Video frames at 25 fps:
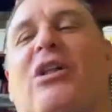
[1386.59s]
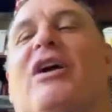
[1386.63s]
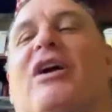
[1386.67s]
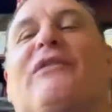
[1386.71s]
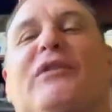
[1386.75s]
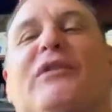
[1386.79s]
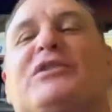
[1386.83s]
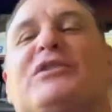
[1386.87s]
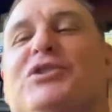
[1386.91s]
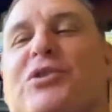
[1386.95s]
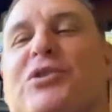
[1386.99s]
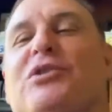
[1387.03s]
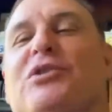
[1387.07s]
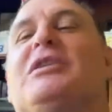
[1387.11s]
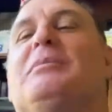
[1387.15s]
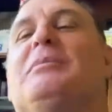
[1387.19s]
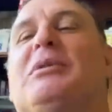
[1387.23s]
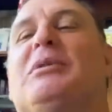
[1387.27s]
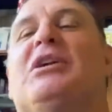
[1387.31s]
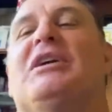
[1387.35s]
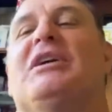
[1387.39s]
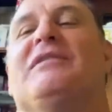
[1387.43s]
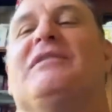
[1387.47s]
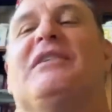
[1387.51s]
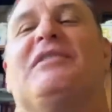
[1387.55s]
Air Force truly
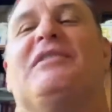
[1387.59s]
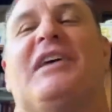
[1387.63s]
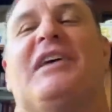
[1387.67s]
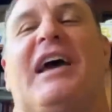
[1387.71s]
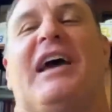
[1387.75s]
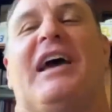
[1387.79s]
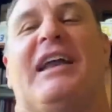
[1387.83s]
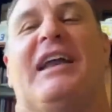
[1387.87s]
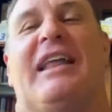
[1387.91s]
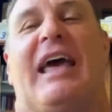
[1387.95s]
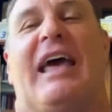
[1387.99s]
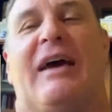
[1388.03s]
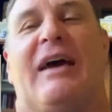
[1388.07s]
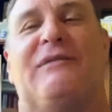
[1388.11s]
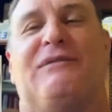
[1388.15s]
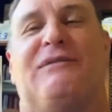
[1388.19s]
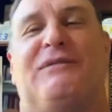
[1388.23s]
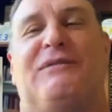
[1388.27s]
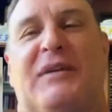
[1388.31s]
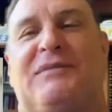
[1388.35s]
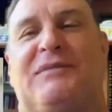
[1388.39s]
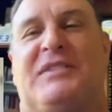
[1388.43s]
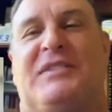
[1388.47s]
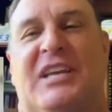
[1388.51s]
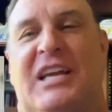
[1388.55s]
believed that they had
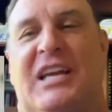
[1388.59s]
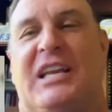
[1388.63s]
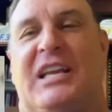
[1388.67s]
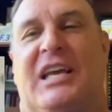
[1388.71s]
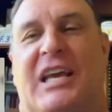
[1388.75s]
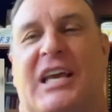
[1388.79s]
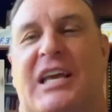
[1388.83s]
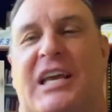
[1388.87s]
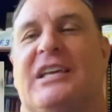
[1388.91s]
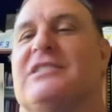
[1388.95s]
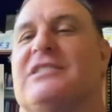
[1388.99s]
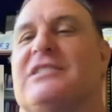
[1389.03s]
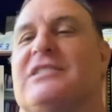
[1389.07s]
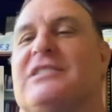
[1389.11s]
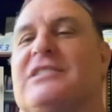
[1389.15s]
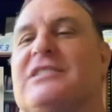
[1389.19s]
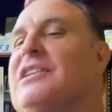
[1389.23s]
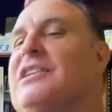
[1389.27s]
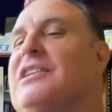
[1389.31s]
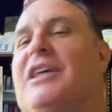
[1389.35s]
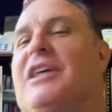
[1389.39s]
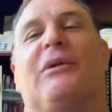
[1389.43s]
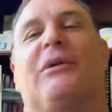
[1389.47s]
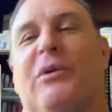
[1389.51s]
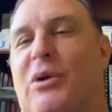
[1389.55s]
F-15Es,
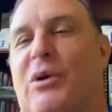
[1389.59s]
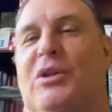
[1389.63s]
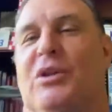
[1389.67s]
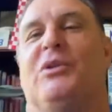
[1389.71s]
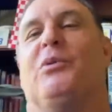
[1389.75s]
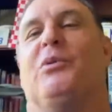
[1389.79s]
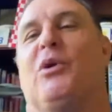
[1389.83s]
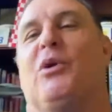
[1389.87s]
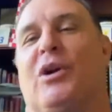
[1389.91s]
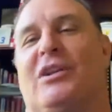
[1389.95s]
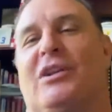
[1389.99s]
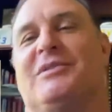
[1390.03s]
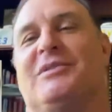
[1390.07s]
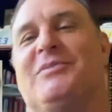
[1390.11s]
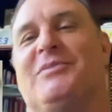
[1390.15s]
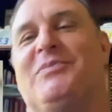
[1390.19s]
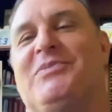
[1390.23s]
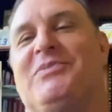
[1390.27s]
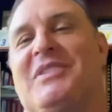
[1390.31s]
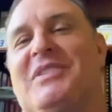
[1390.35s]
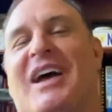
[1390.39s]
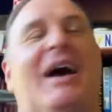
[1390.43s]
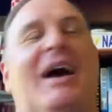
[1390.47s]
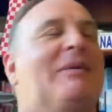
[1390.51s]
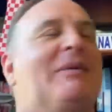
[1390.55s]
they'd rule the world.
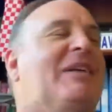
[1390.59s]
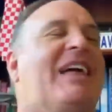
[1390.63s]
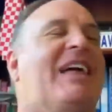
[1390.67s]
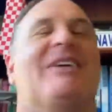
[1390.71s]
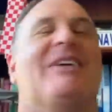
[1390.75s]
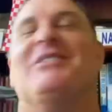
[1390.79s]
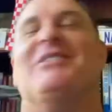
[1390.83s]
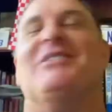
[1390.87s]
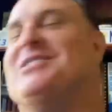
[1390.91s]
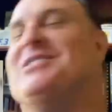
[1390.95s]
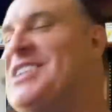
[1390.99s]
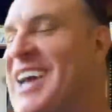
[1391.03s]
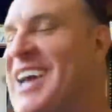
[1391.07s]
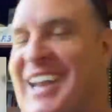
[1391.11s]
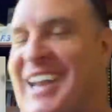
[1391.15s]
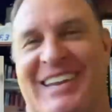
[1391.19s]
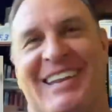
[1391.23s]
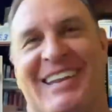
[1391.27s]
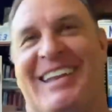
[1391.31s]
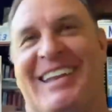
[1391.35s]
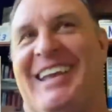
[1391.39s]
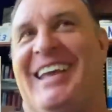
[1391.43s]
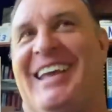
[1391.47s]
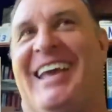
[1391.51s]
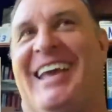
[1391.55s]
I mean, that was it.
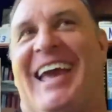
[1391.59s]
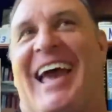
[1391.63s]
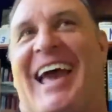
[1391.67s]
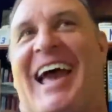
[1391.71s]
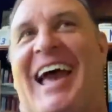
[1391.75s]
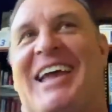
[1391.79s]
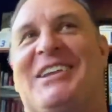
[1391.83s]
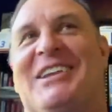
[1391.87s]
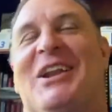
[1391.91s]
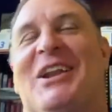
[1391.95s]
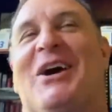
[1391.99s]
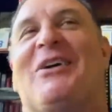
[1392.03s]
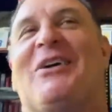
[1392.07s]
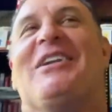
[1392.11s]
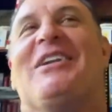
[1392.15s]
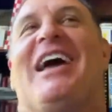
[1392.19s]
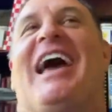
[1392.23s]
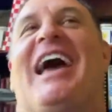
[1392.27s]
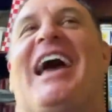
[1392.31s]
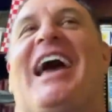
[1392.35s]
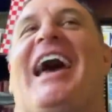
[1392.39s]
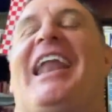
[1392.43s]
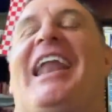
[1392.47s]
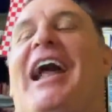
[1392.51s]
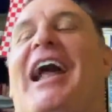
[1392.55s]
And, you know,
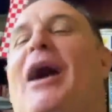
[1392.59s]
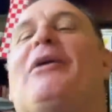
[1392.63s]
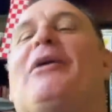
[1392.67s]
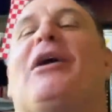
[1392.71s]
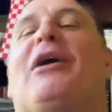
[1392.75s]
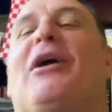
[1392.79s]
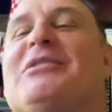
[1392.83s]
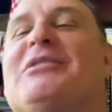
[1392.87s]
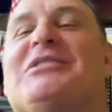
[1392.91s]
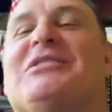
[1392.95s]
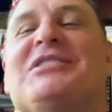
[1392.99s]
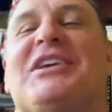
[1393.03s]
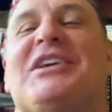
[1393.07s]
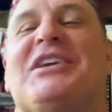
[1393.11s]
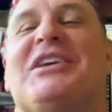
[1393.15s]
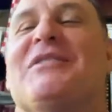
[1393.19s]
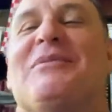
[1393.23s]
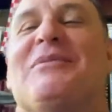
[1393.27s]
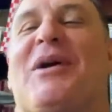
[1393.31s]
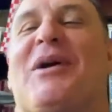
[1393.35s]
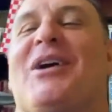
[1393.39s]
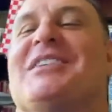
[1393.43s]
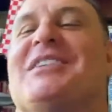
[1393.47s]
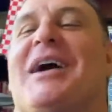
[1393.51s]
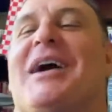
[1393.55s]
and I'd always give them a
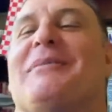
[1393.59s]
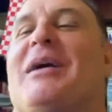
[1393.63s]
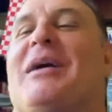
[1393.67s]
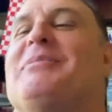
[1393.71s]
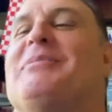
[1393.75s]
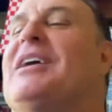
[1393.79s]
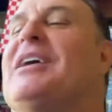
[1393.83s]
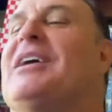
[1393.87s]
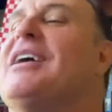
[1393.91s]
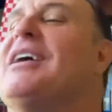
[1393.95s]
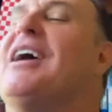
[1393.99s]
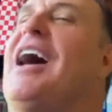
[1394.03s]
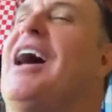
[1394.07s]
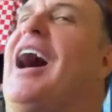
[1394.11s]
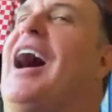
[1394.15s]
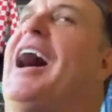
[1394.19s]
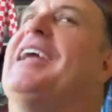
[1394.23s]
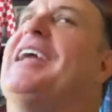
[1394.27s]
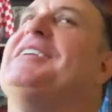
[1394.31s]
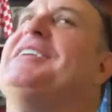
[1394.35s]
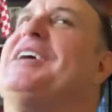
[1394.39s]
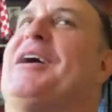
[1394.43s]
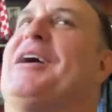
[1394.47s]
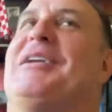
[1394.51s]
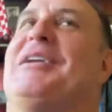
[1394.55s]
hard time. I'd
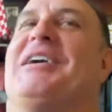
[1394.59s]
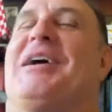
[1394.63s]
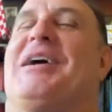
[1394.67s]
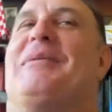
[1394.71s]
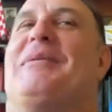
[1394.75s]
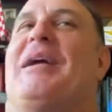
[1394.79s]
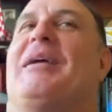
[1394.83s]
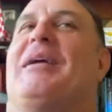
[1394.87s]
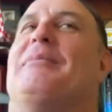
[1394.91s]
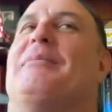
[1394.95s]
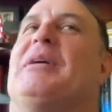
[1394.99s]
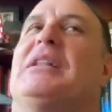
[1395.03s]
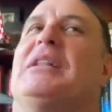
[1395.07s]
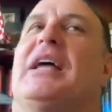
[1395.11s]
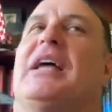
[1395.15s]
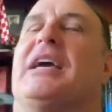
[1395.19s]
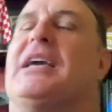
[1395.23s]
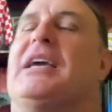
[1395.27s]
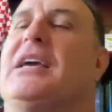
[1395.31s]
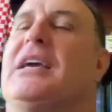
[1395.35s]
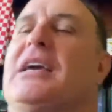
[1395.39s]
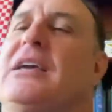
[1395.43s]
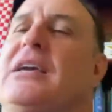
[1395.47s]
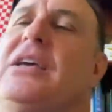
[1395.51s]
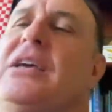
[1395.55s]
kind of come at them, I'd
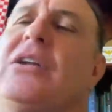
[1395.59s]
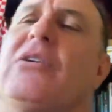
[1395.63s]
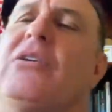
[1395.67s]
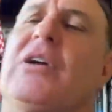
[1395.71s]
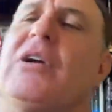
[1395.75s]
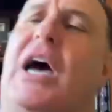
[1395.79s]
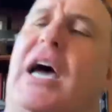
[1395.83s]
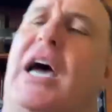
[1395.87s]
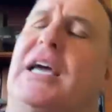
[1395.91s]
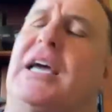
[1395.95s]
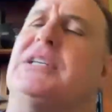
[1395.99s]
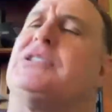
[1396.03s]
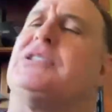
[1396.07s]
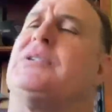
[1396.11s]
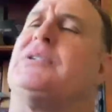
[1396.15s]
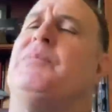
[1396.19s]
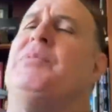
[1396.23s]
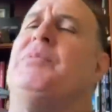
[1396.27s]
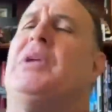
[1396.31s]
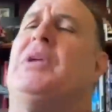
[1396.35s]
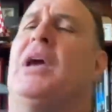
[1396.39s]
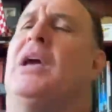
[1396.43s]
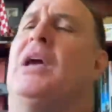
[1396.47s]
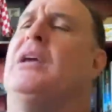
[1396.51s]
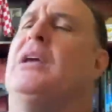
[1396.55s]
like, you know, guys,
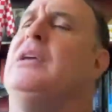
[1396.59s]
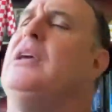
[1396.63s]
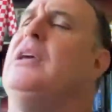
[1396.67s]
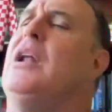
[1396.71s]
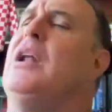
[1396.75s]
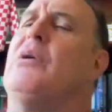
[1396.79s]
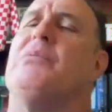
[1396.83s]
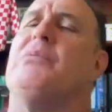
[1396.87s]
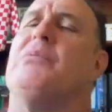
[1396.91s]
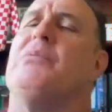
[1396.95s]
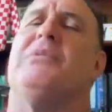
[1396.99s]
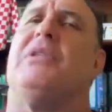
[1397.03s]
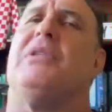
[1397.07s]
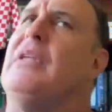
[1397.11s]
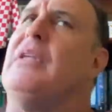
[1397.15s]
you know,